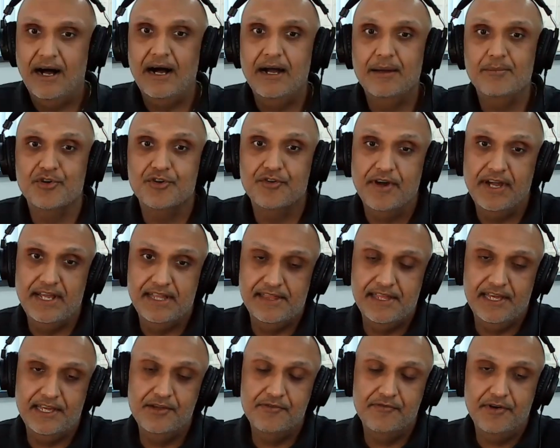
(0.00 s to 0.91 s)
I'm great.
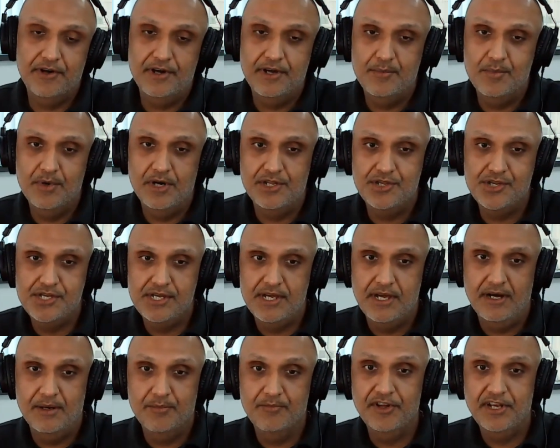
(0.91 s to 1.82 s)
Thank you very much.
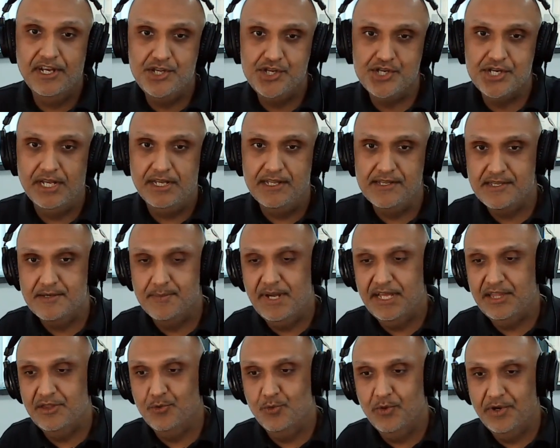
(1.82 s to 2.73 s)
Yeah, I'm really jealous
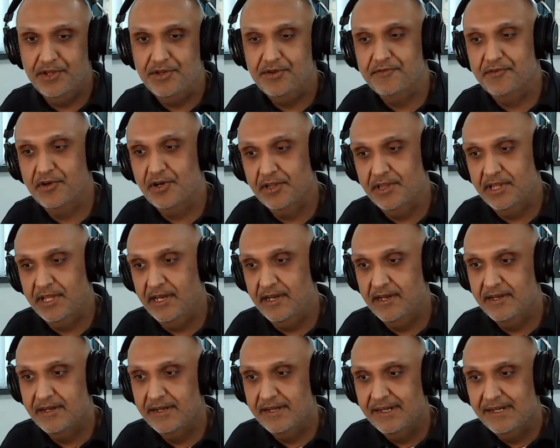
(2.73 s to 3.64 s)
about the weather you've got
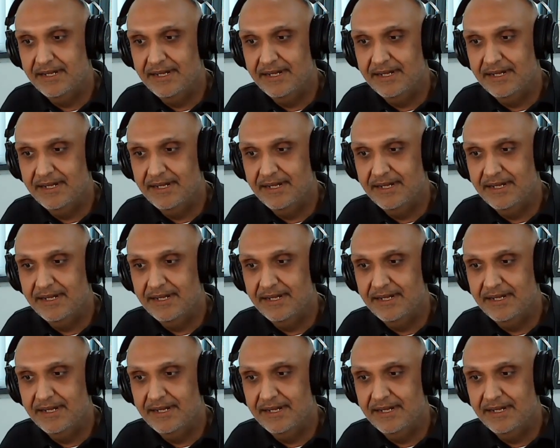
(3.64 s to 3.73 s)
there.